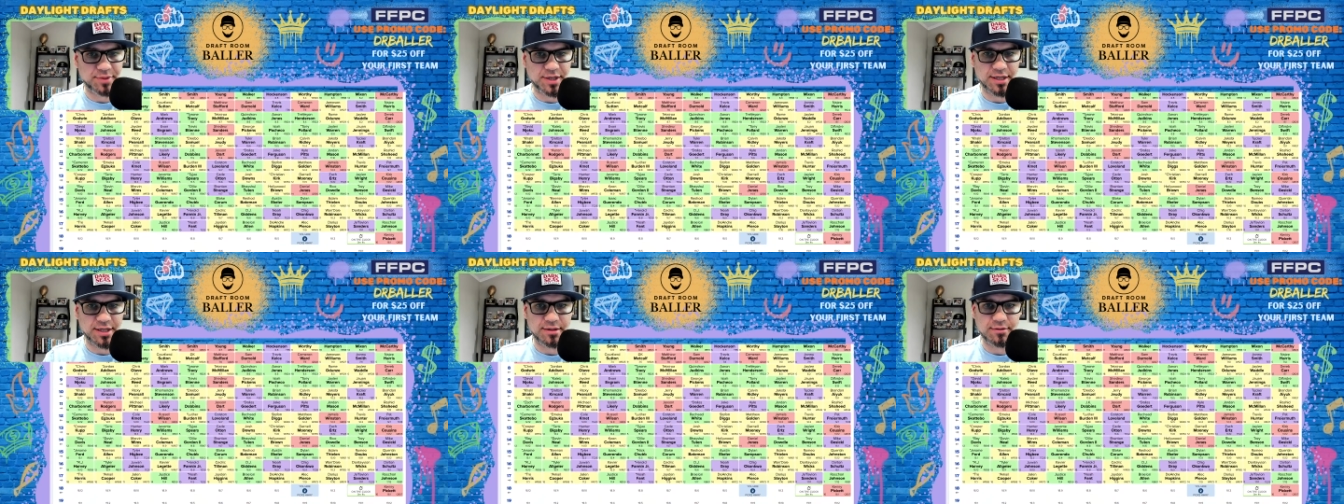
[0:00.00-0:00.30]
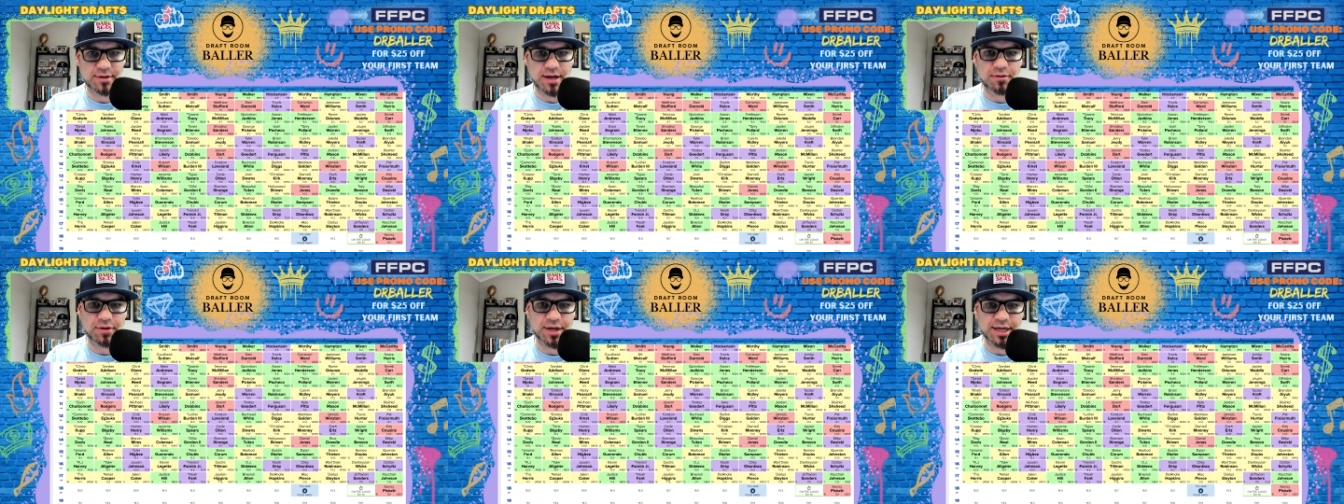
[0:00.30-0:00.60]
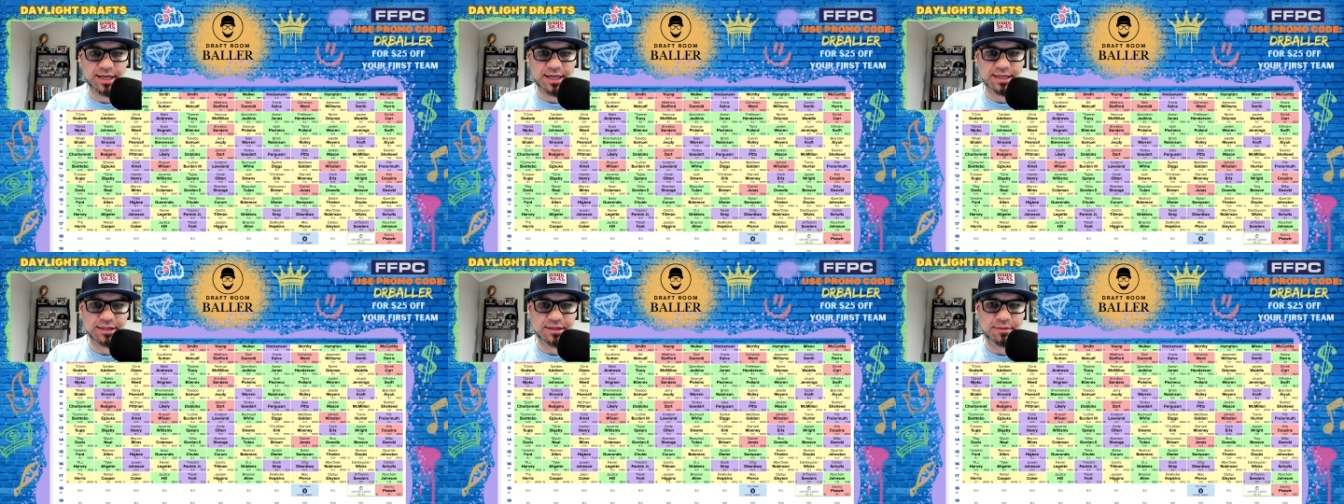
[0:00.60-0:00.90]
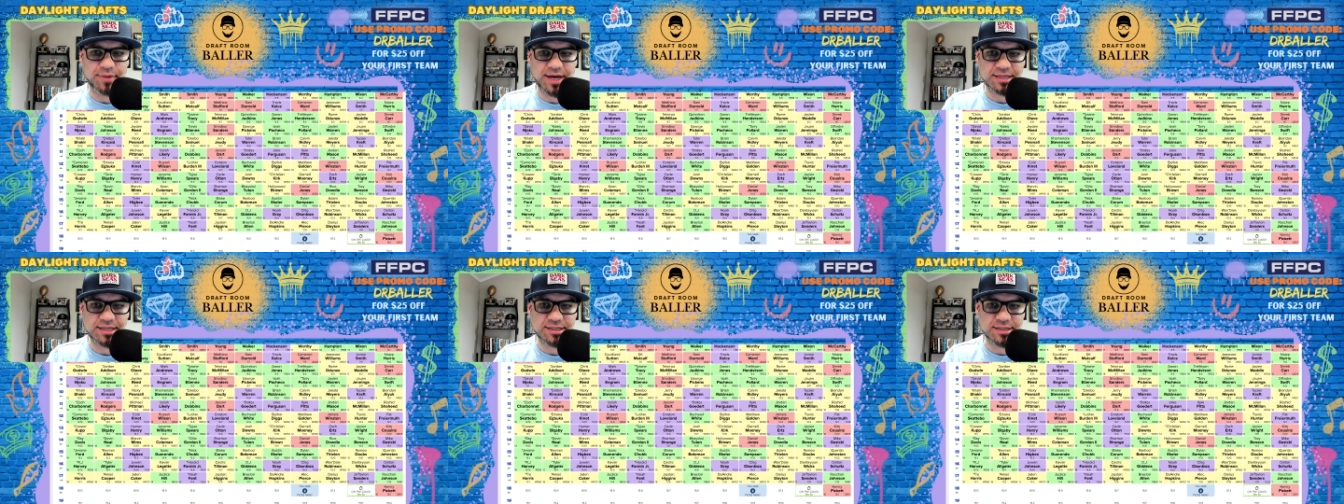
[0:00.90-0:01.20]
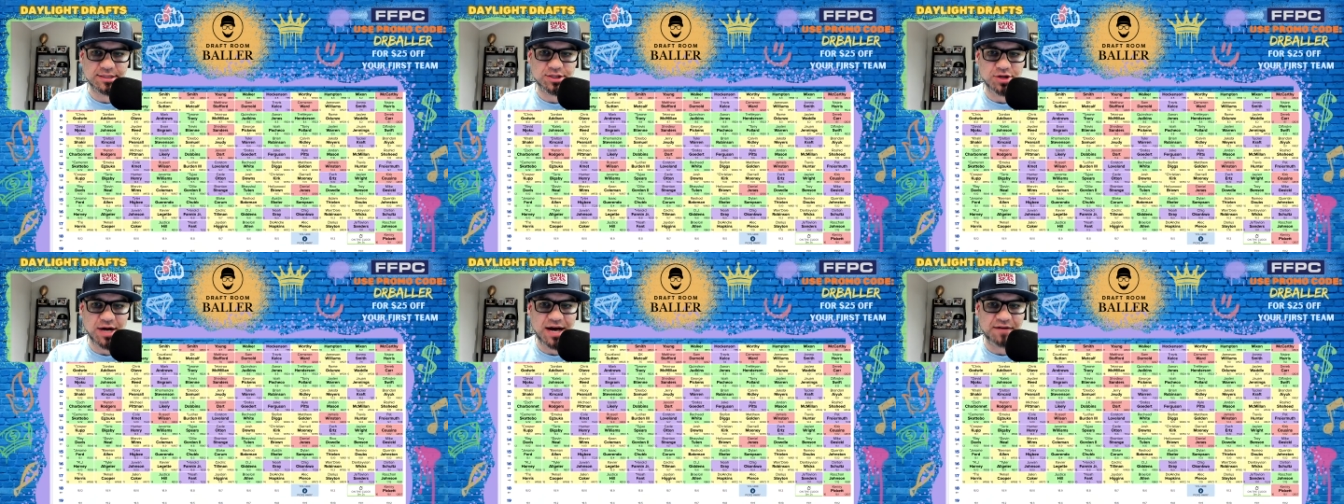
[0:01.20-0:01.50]
but I want to get the
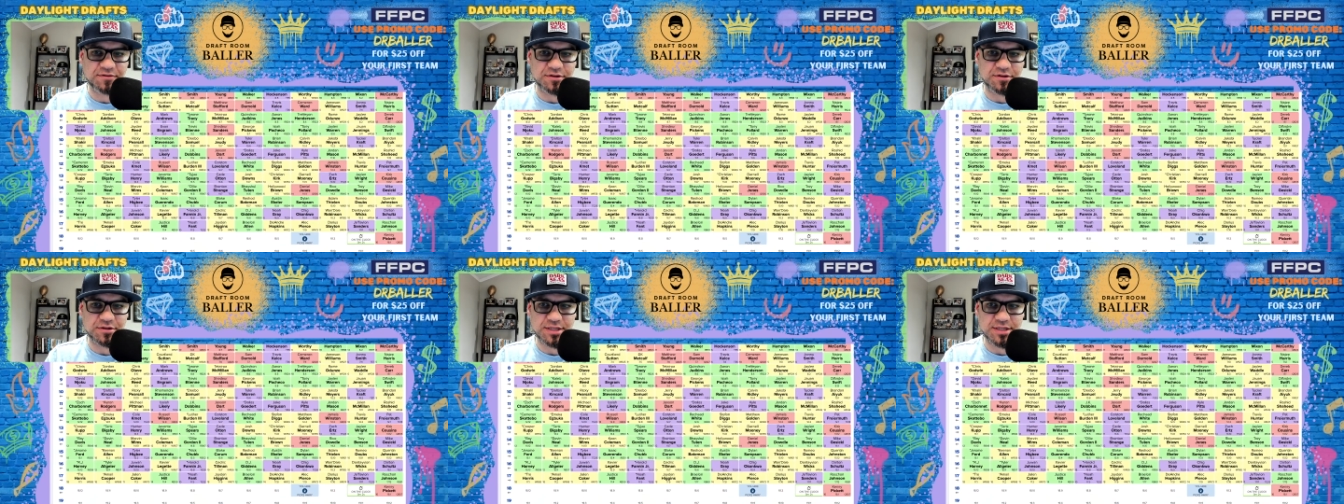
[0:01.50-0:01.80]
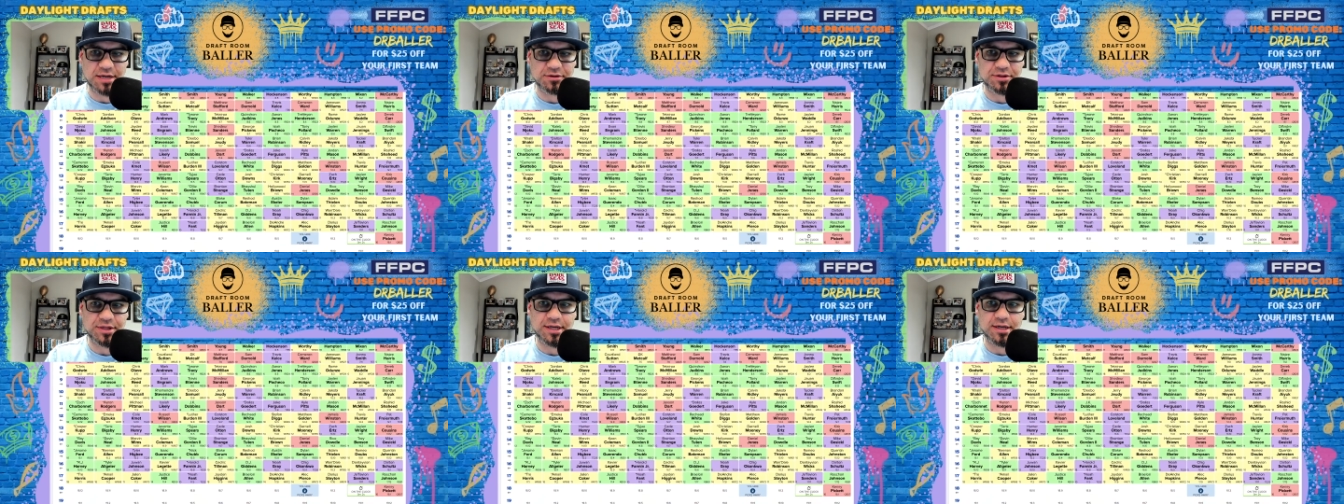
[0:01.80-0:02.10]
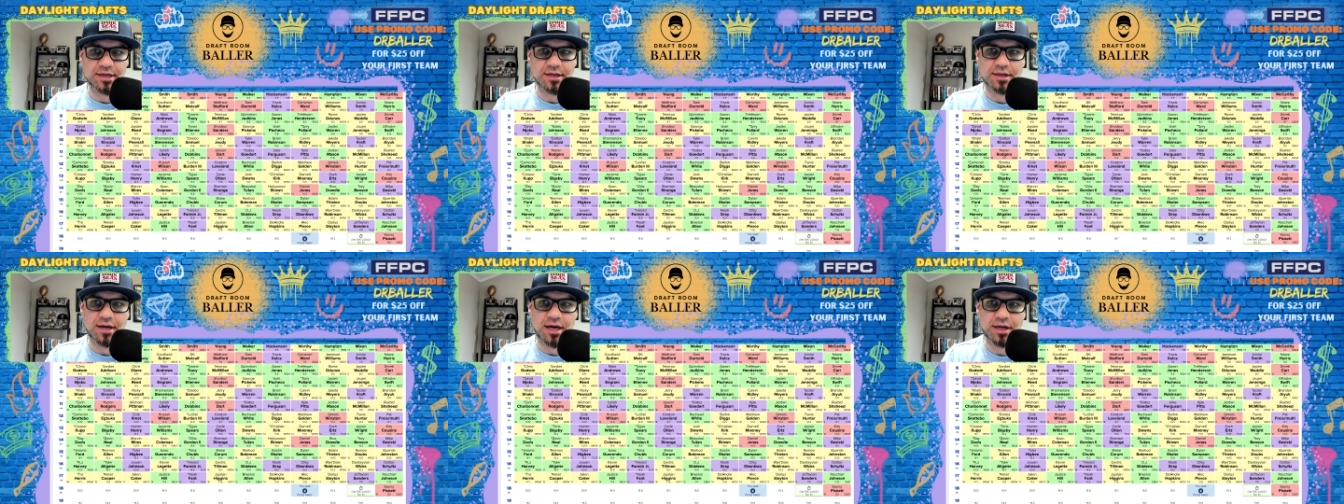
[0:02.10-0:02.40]
best drafters out there